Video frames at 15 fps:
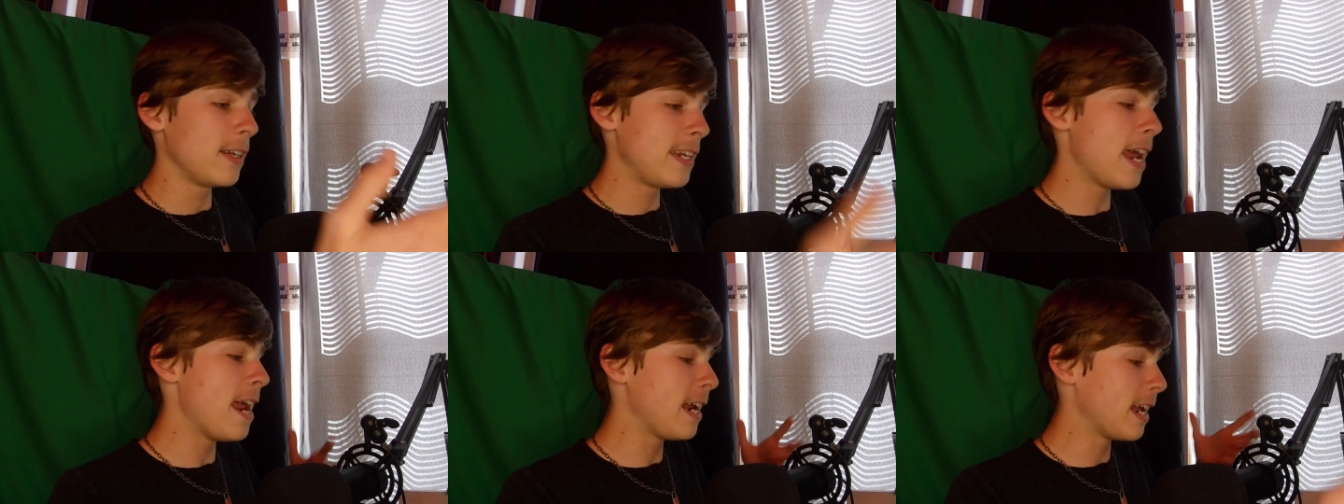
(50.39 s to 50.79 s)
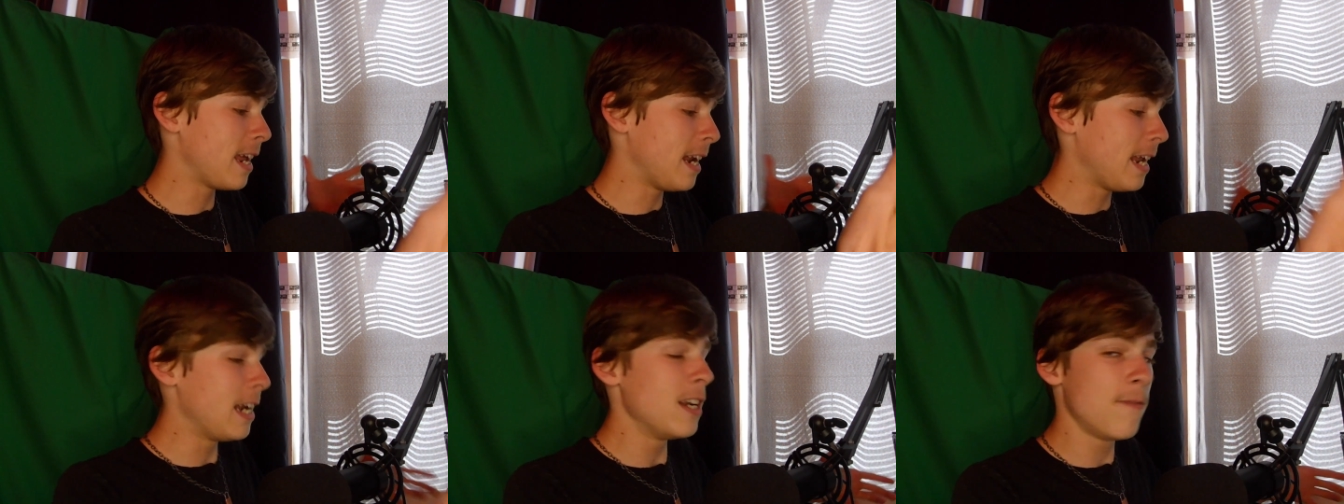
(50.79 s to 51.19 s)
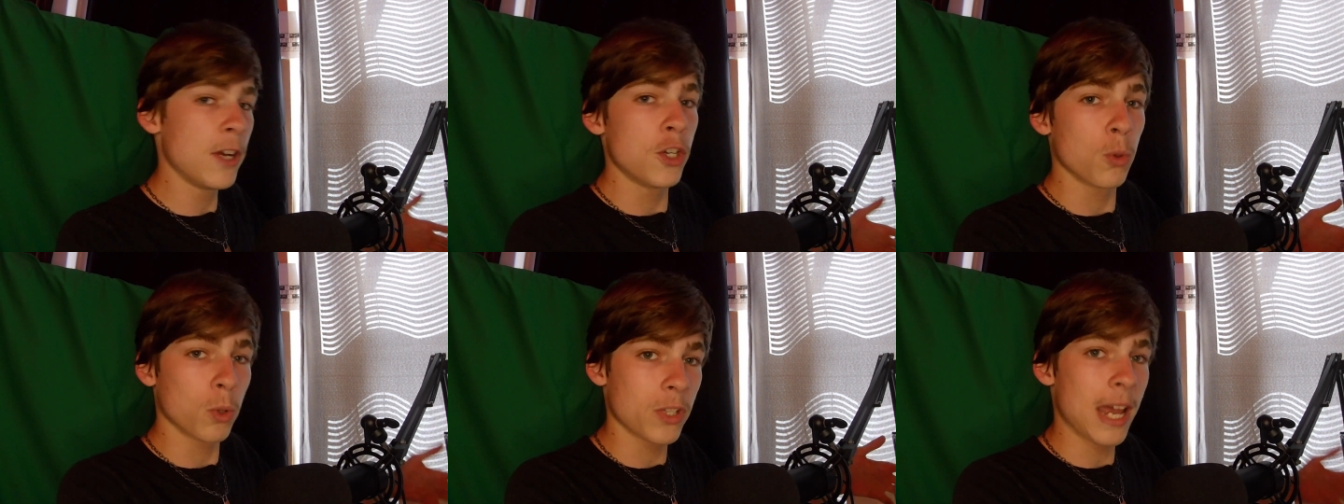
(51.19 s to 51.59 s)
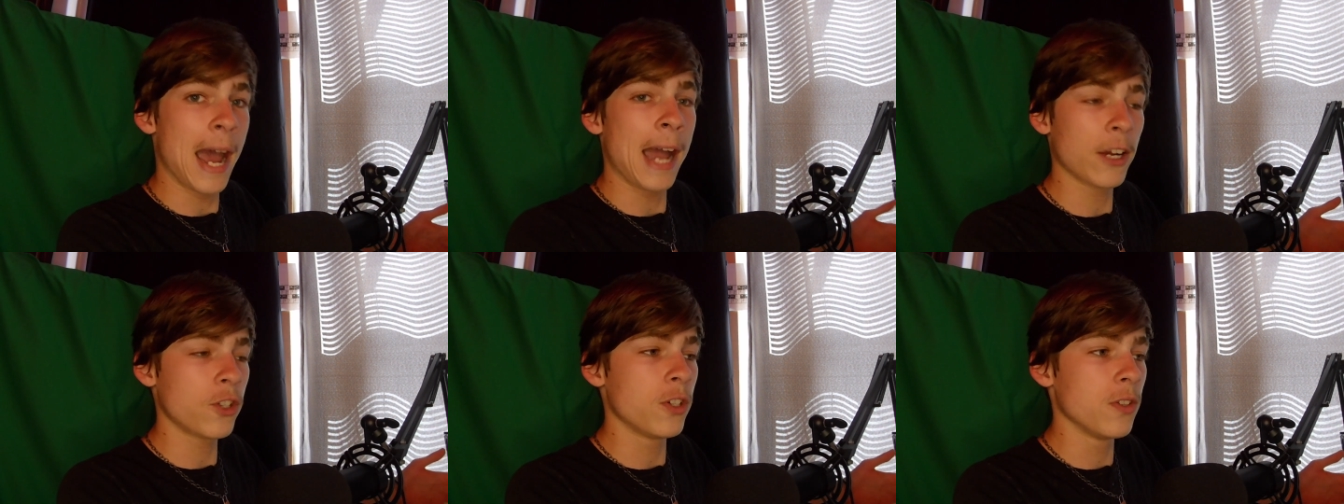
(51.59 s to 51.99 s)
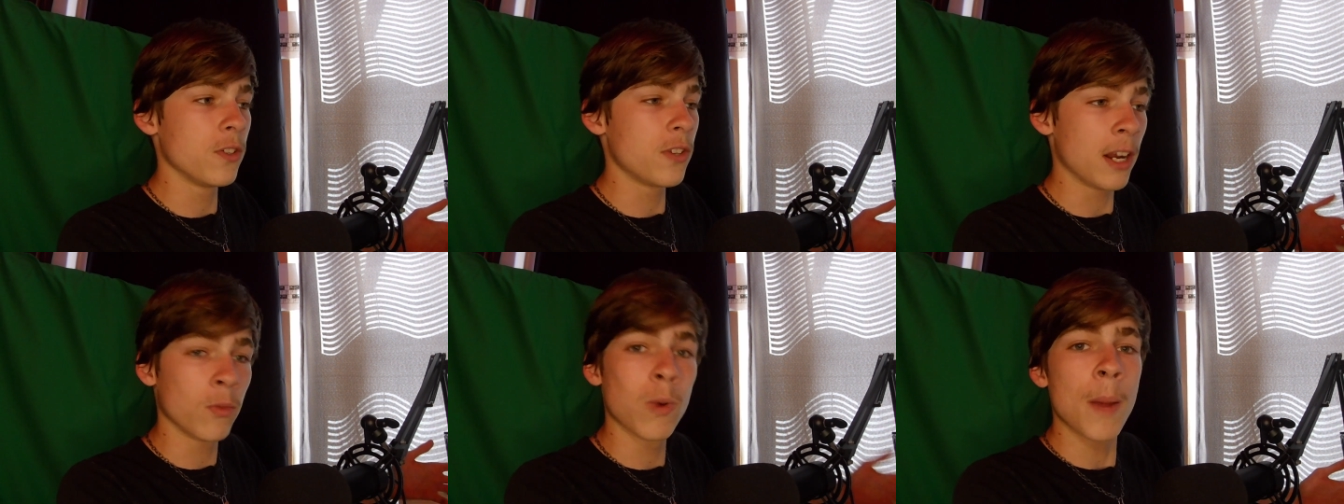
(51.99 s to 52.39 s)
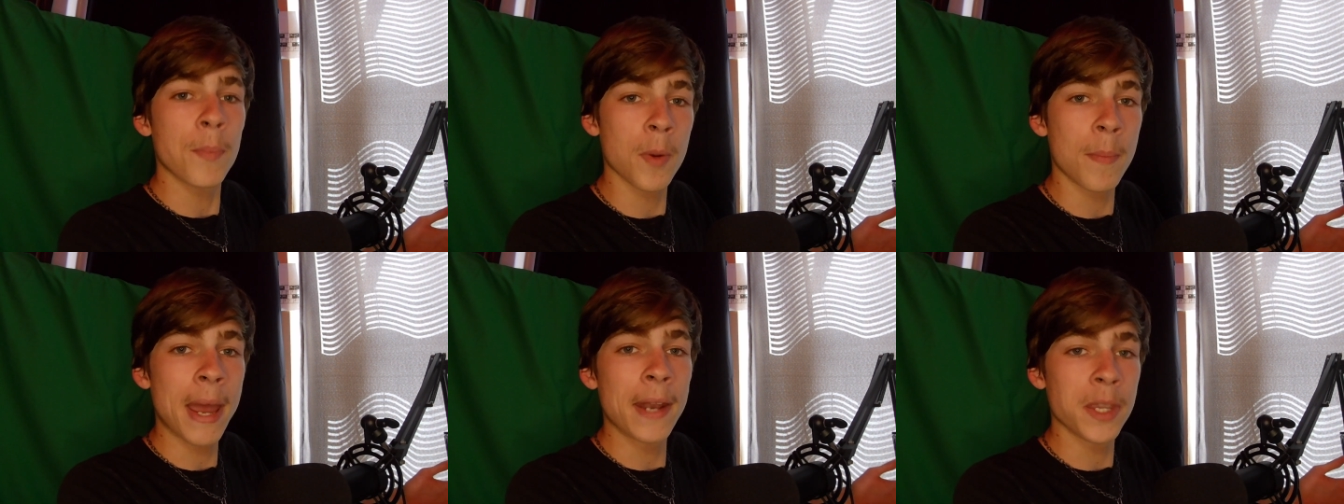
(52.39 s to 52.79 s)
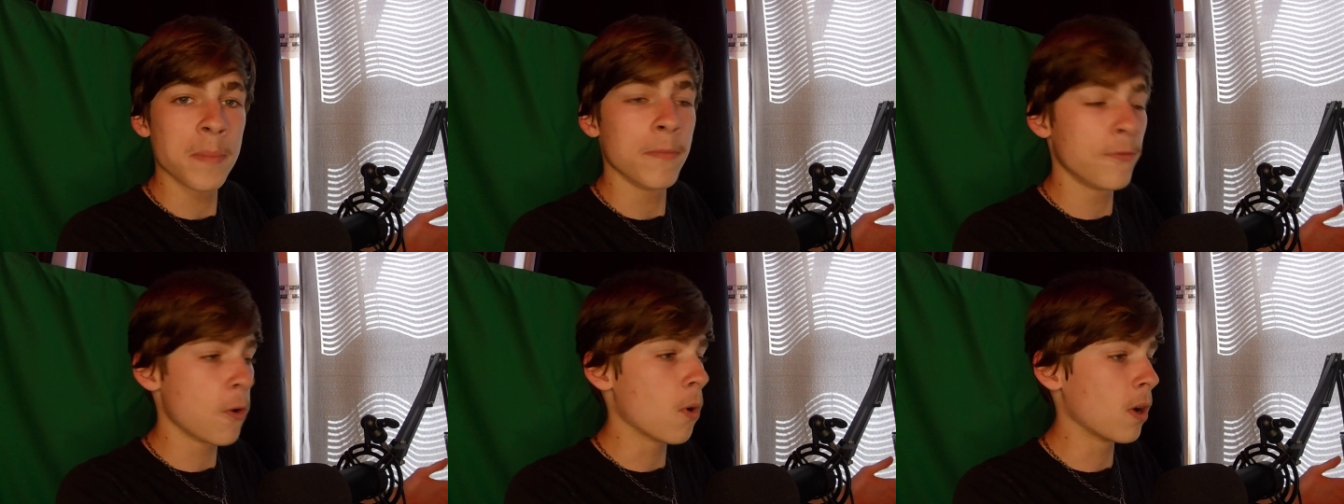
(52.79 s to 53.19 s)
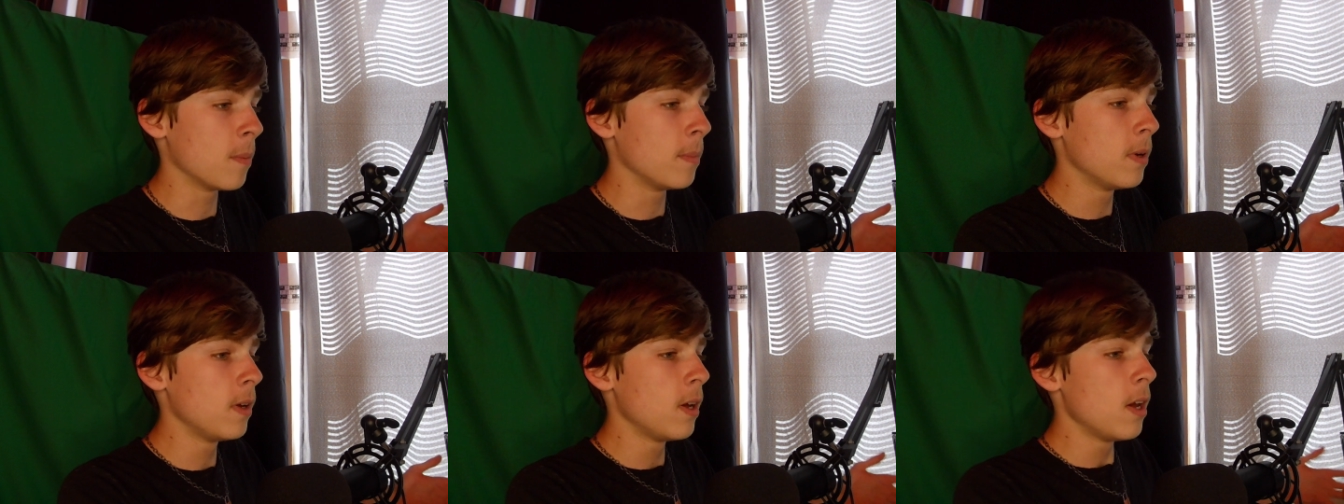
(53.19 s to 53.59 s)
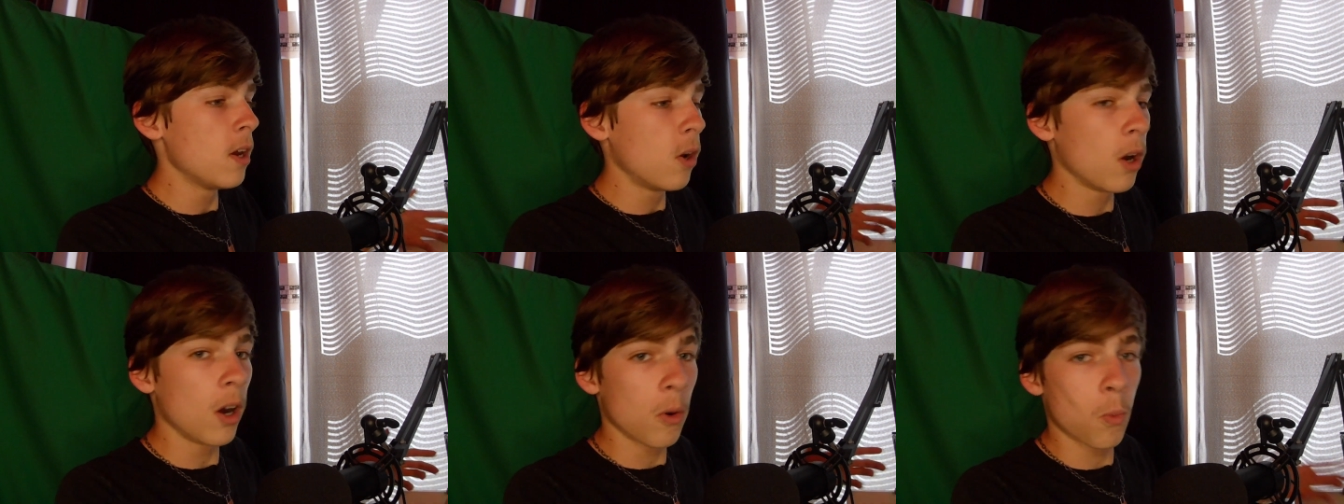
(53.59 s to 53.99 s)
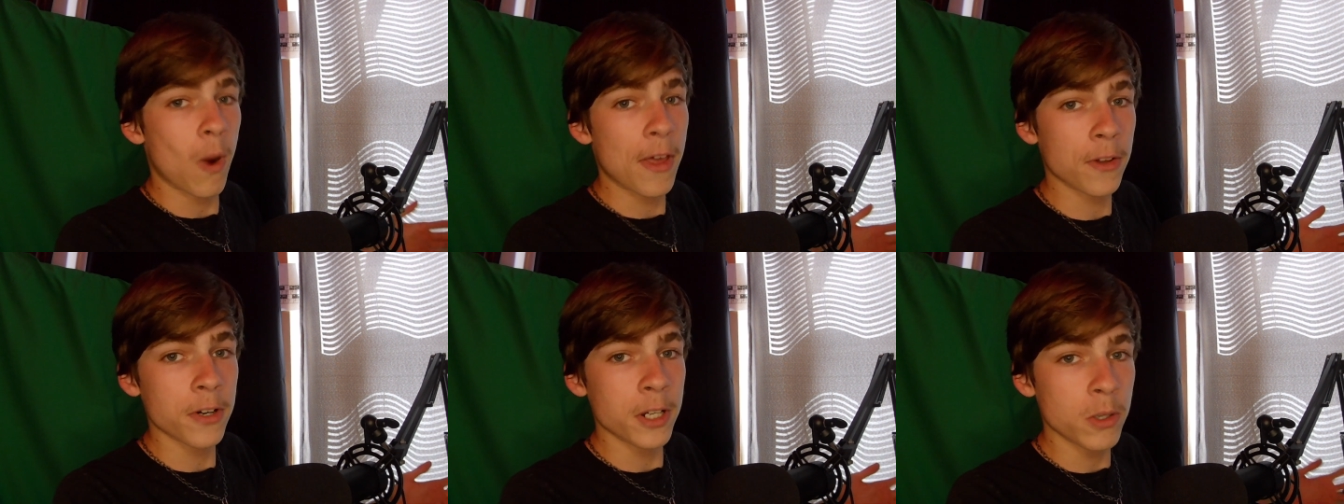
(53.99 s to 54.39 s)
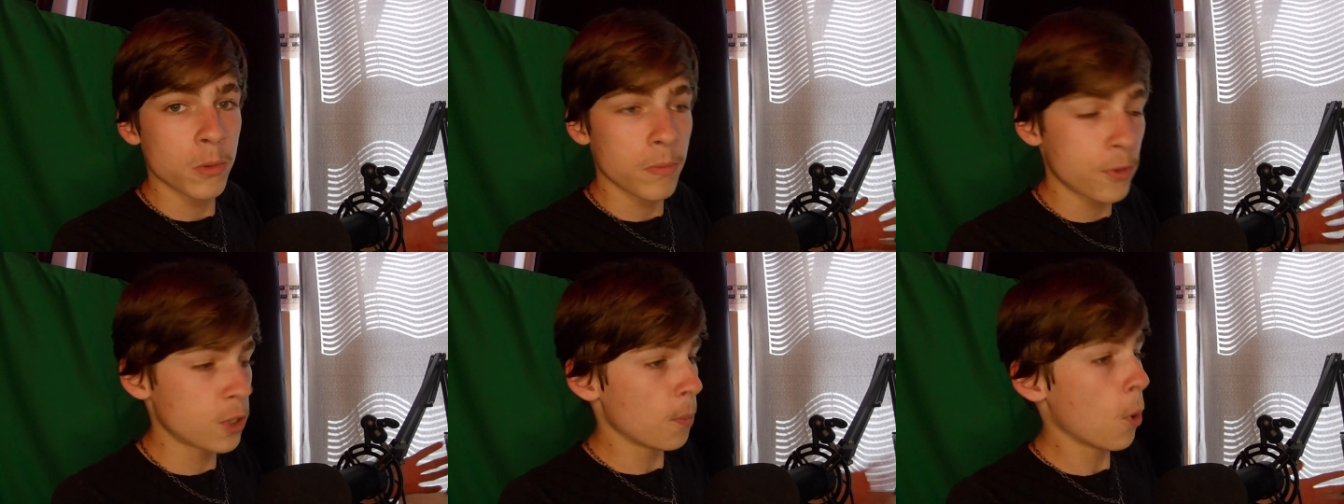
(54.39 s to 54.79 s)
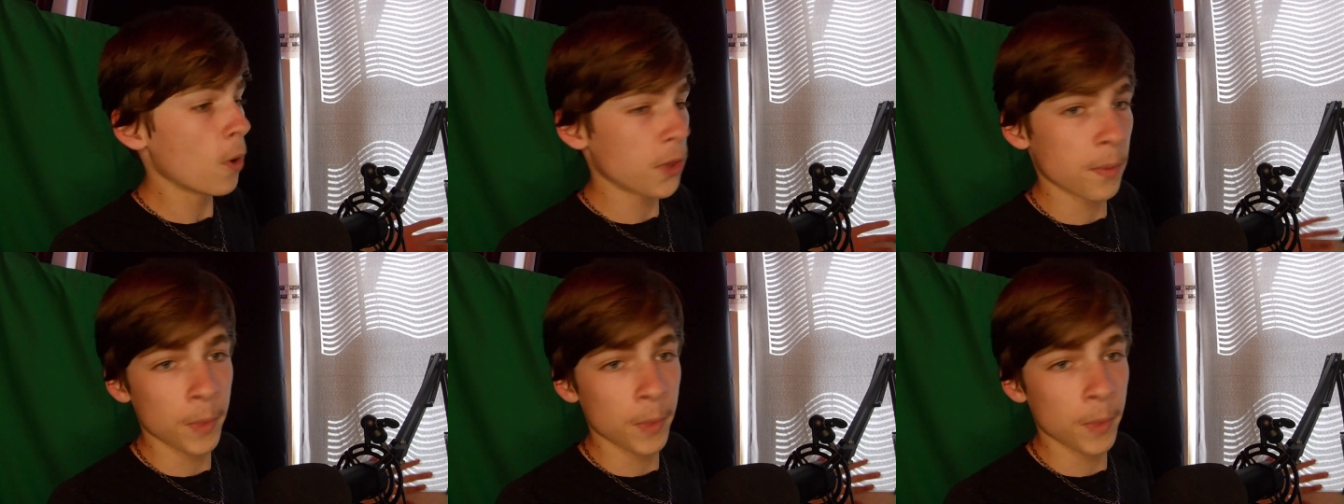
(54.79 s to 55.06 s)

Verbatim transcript: take an individual's actions and reprimand them for them, uh, whether you support them or